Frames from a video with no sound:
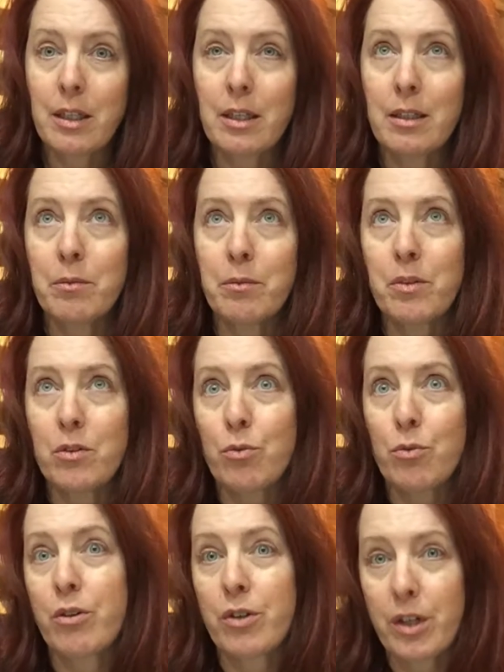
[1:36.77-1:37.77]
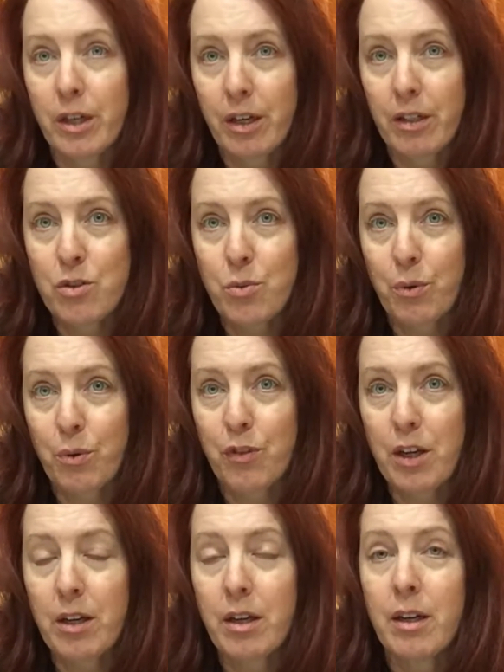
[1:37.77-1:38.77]
and 399 square
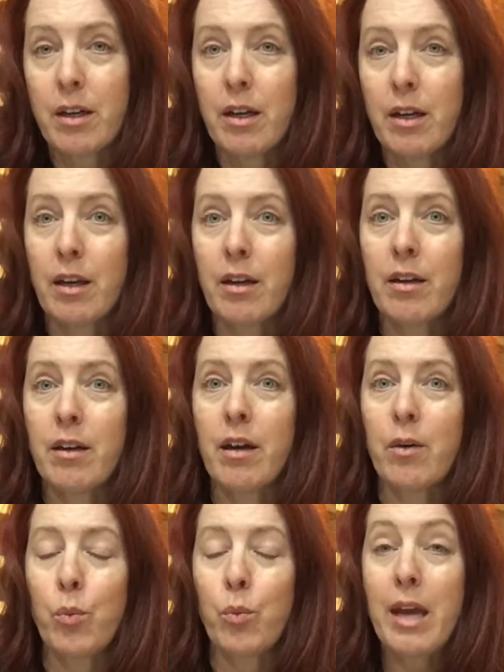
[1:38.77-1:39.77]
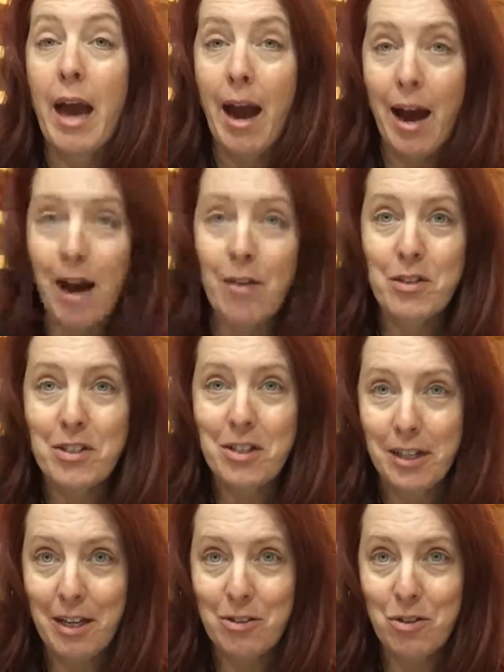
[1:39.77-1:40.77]
feet. And we have a
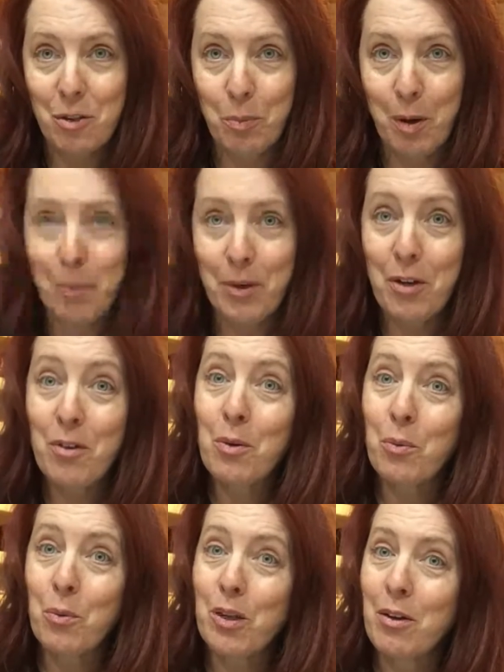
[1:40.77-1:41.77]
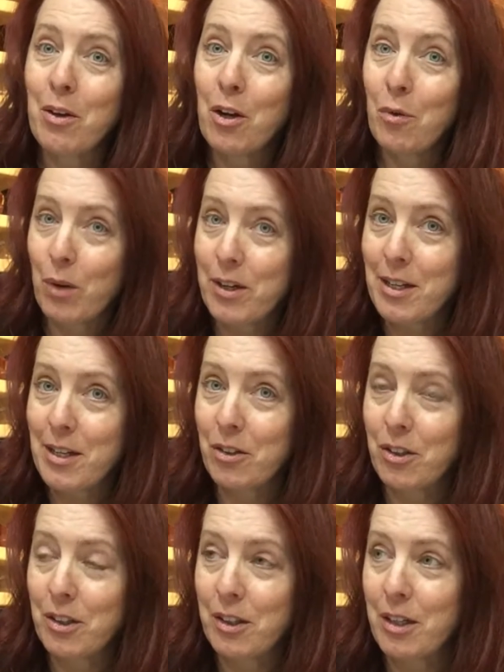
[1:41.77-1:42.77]
tiny house on the property here that we rent
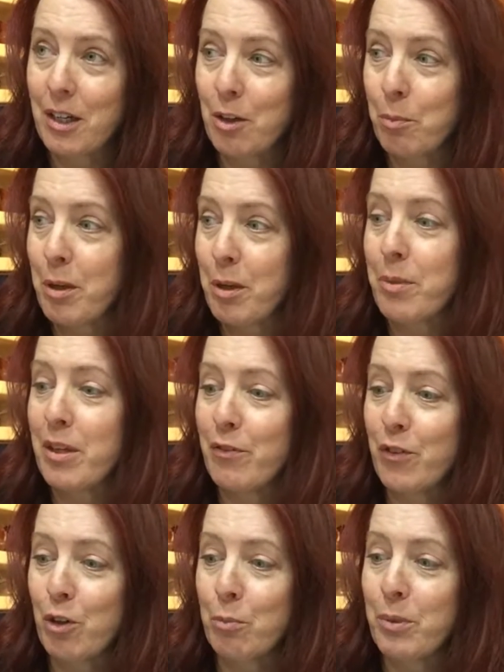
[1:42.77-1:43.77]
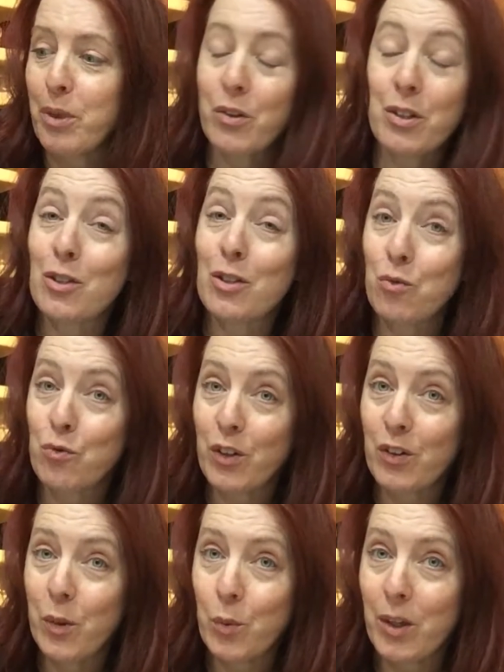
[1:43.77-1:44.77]
out on Airbnb and VRBO that does
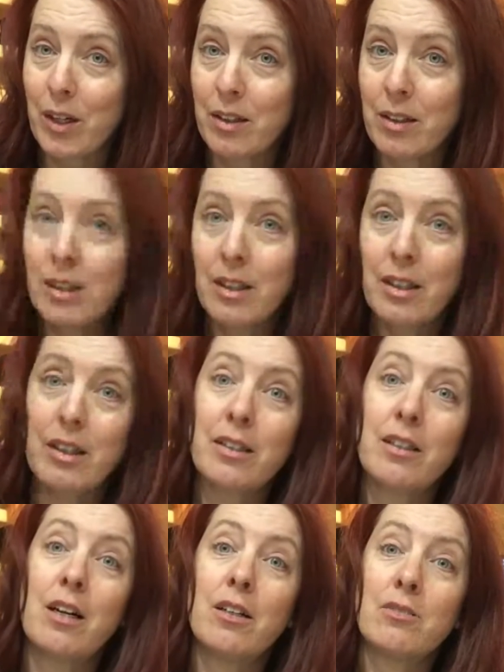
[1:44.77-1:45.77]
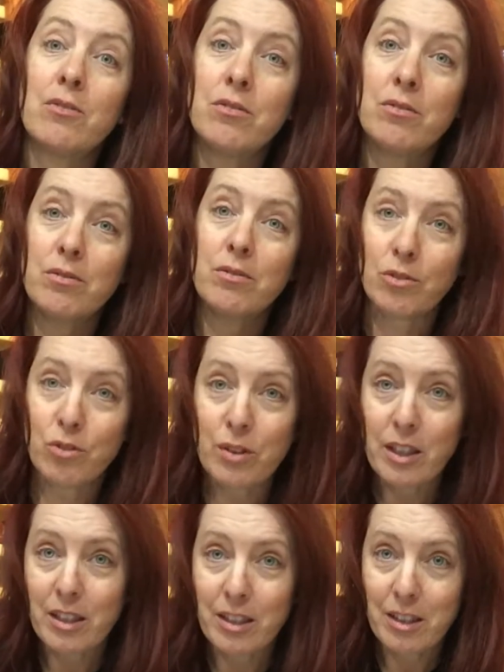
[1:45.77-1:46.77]
very well, and I'll
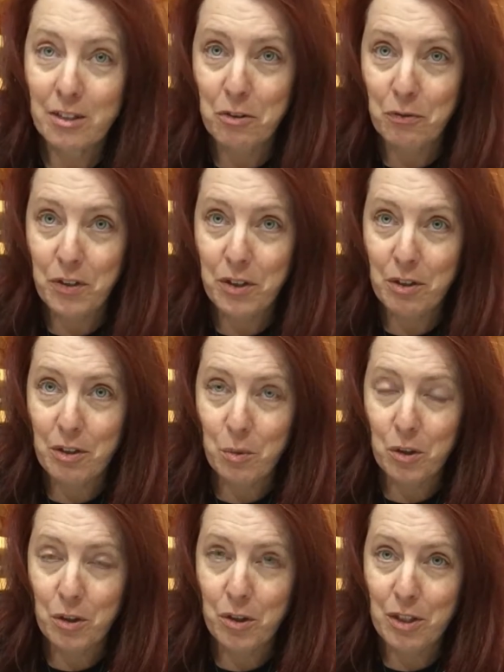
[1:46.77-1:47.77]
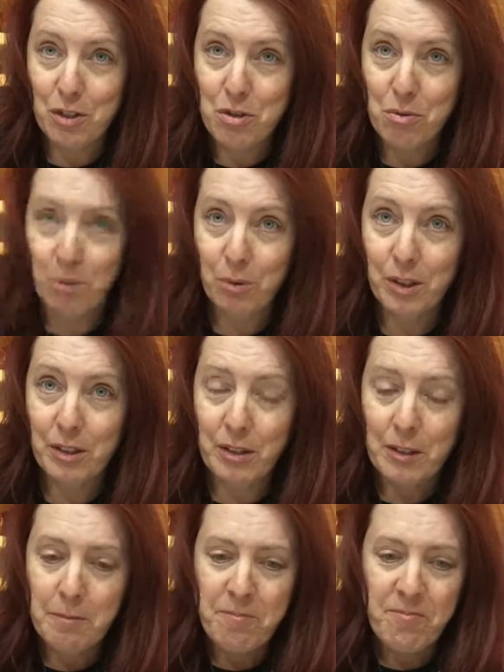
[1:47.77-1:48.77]
do that in another video and walk you guys through
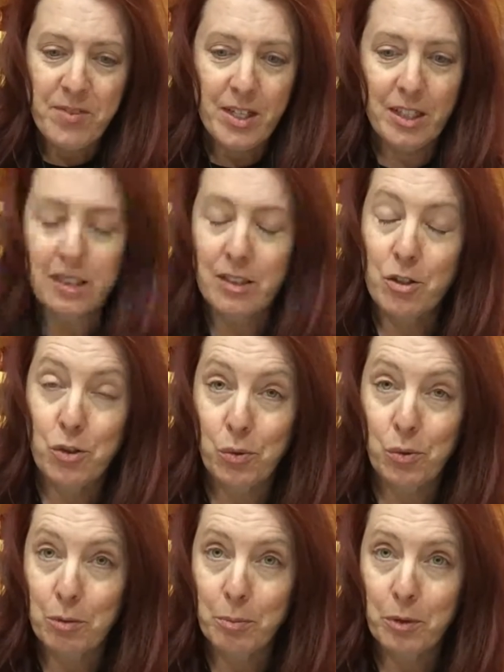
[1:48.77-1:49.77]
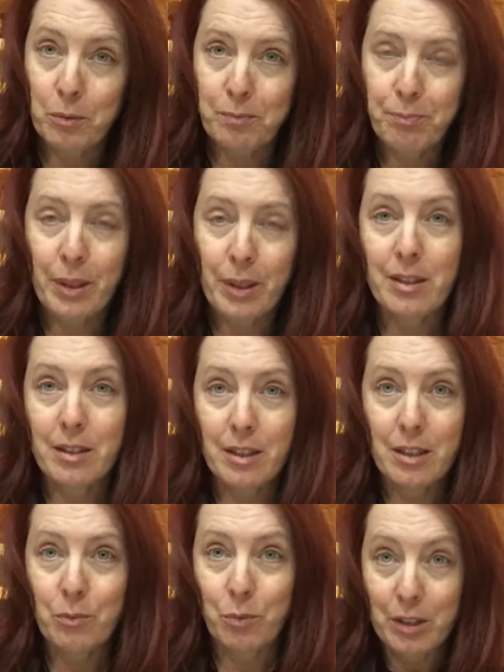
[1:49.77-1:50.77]
it. It's adorable, but
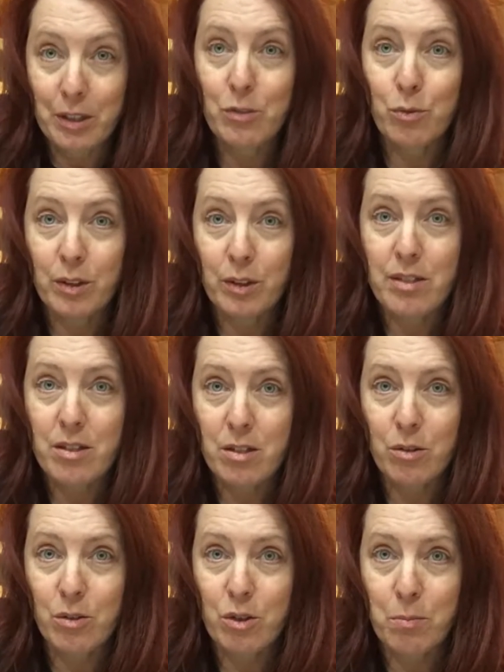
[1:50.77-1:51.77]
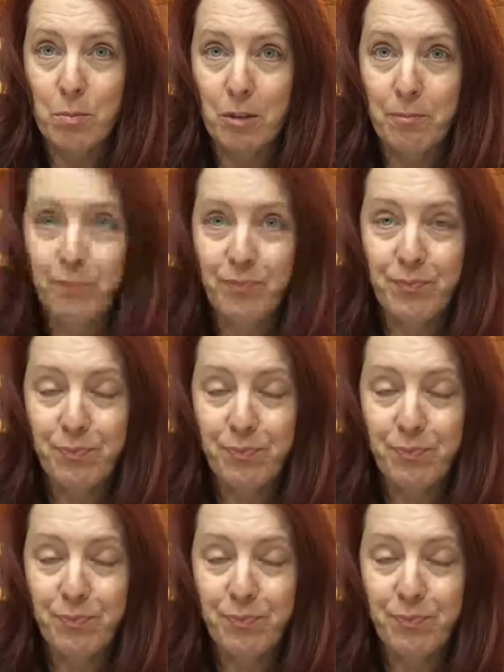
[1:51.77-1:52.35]
we did realize it's a little small.